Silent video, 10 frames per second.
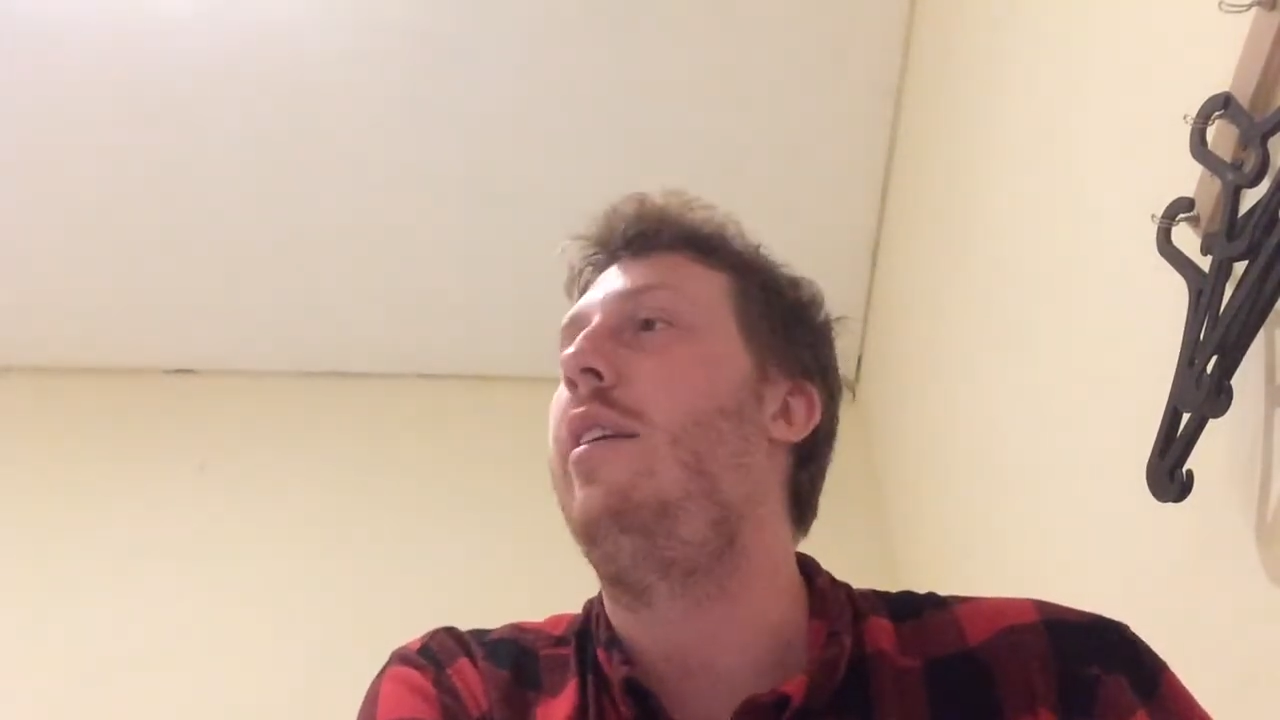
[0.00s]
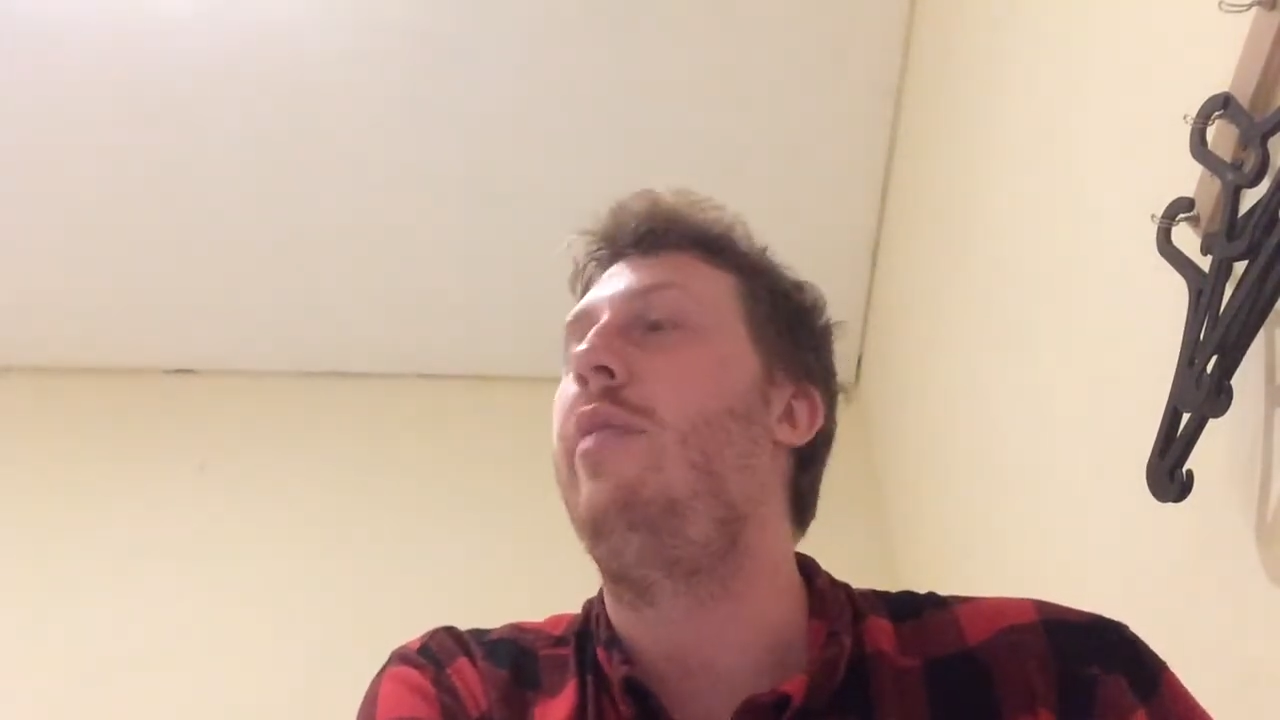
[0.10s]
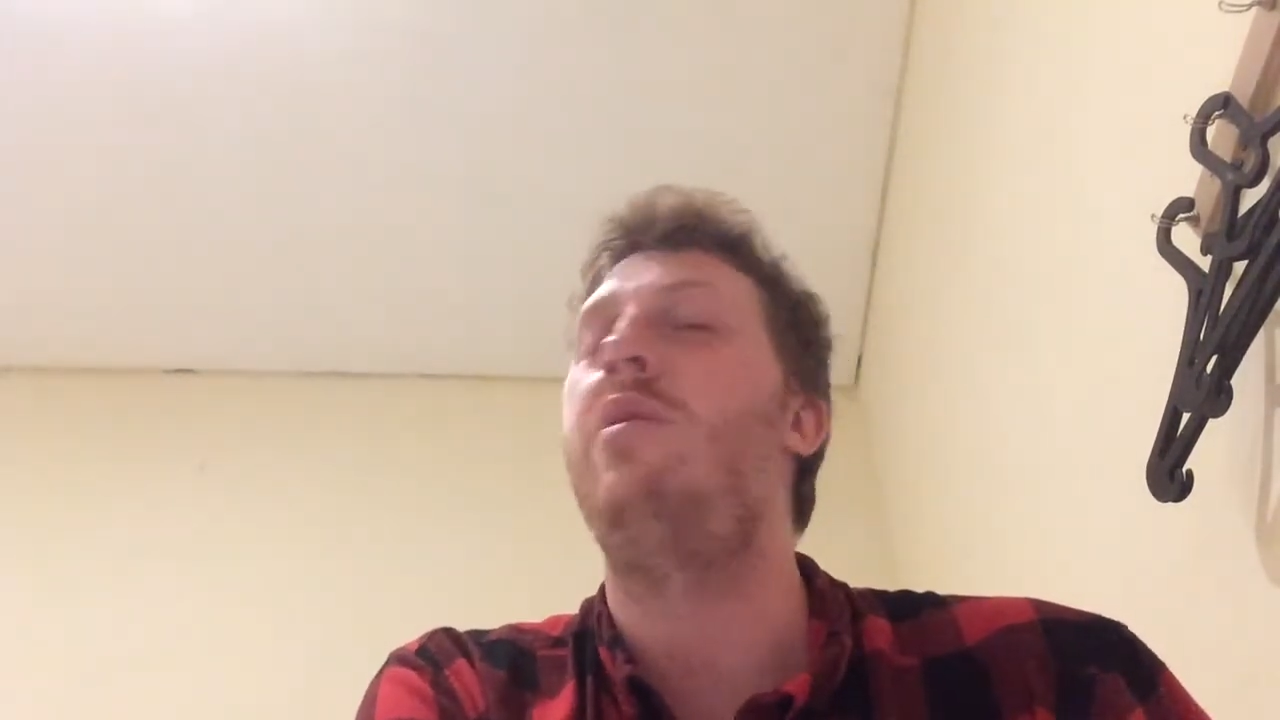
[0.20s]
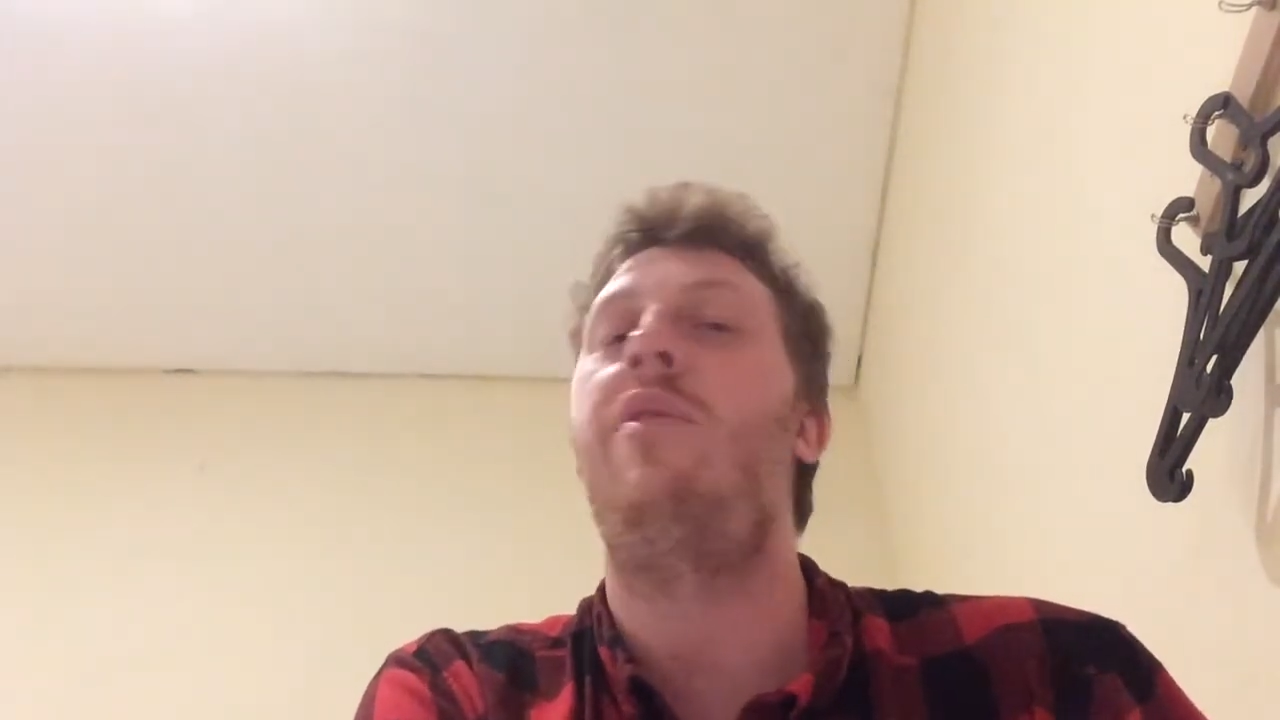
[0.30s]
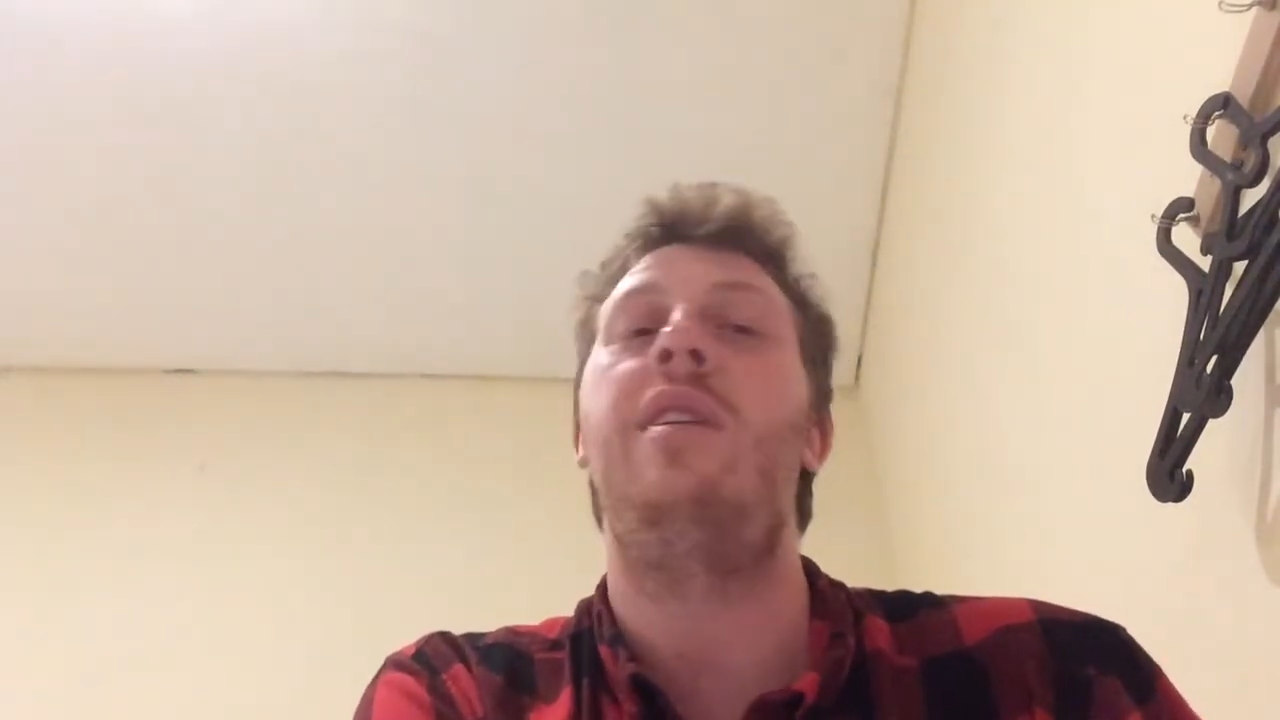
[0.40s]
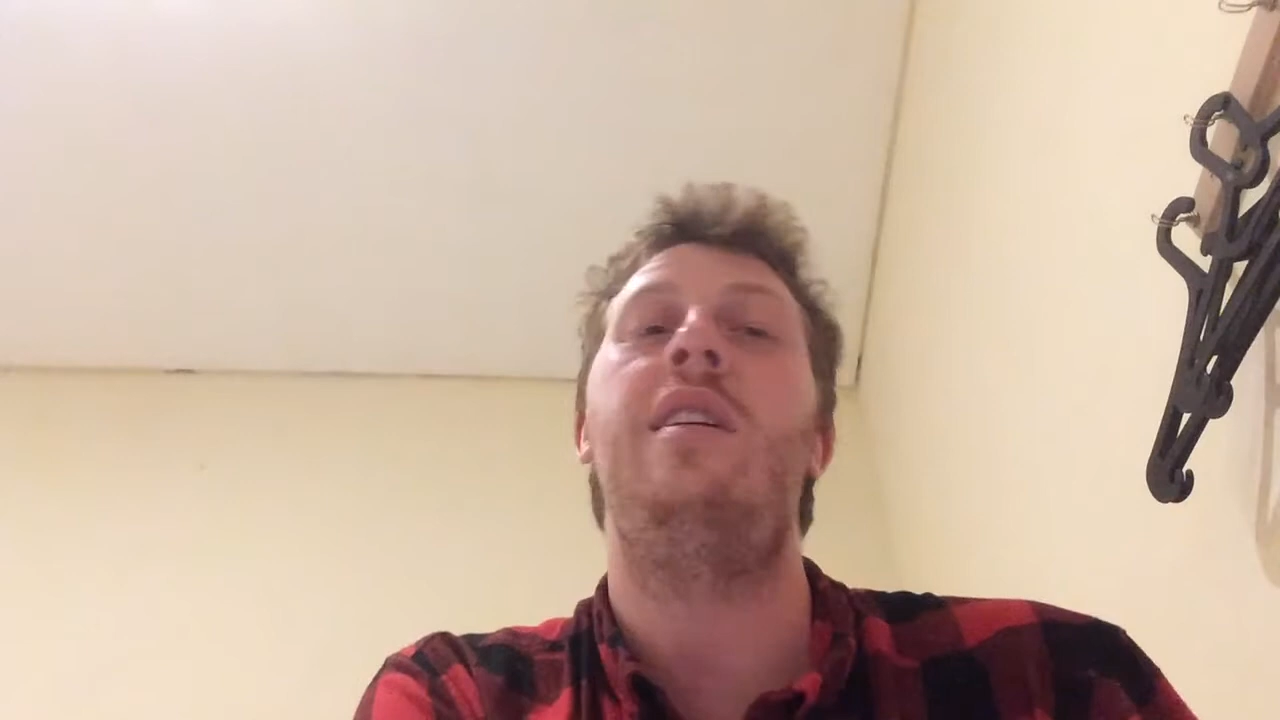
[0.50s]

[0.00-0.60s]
And it was very